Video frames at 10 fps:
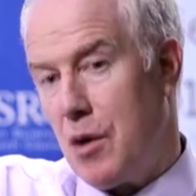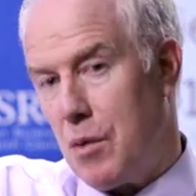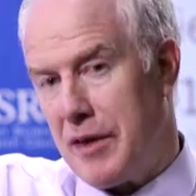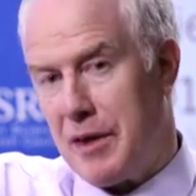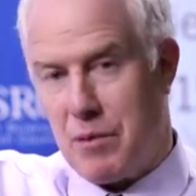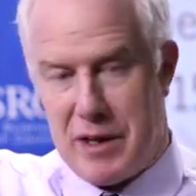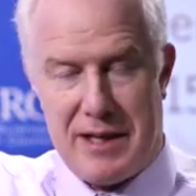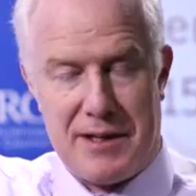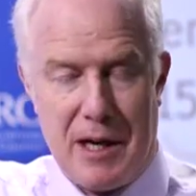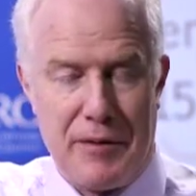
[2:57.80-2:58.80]
What he
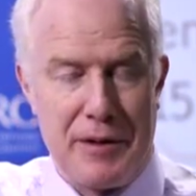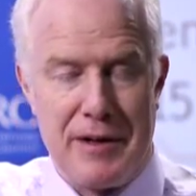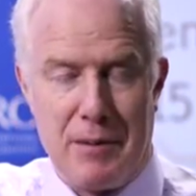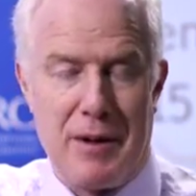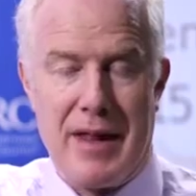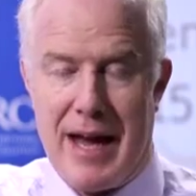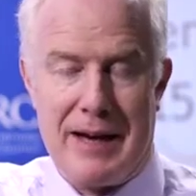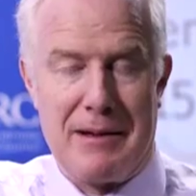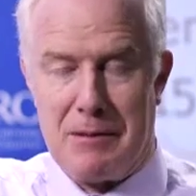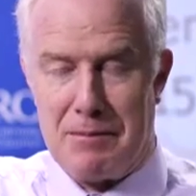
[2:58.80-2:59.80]
discovered, and what they
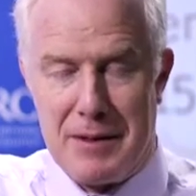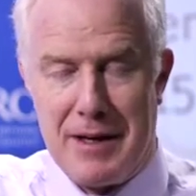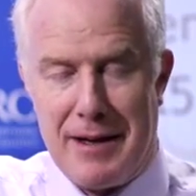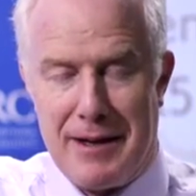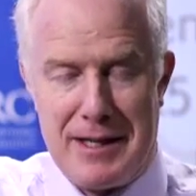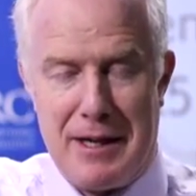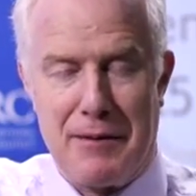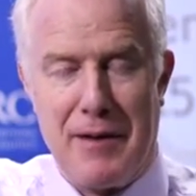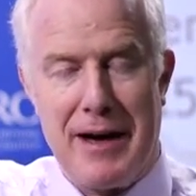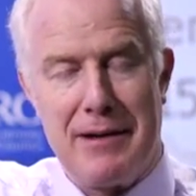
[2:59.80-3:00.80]
had
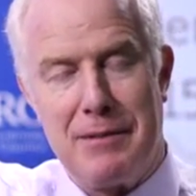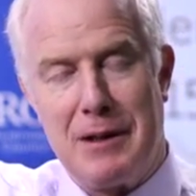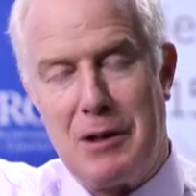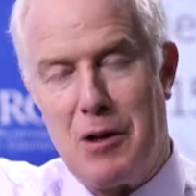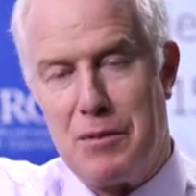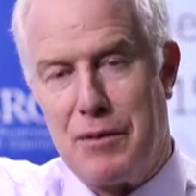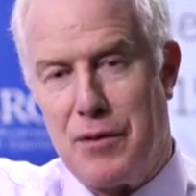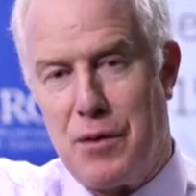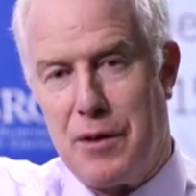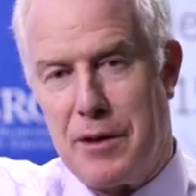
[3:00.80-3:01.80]
identified long
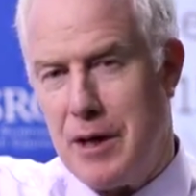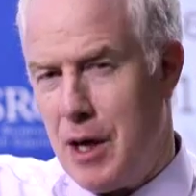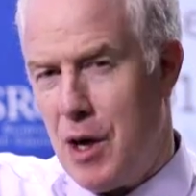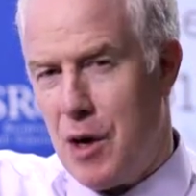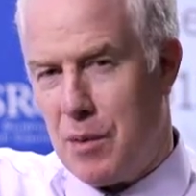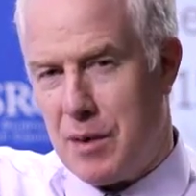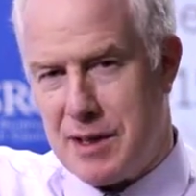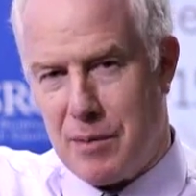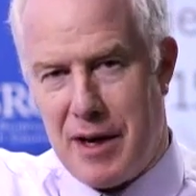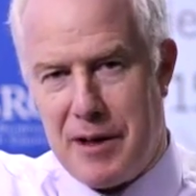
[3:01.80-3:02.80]
before, was
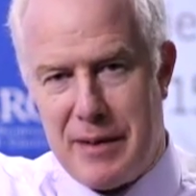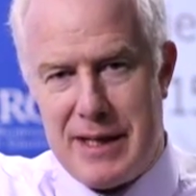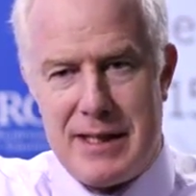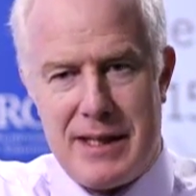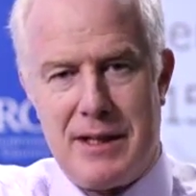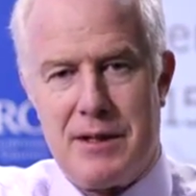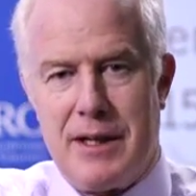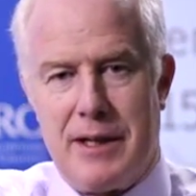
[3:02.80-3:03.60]
that one of the reasons that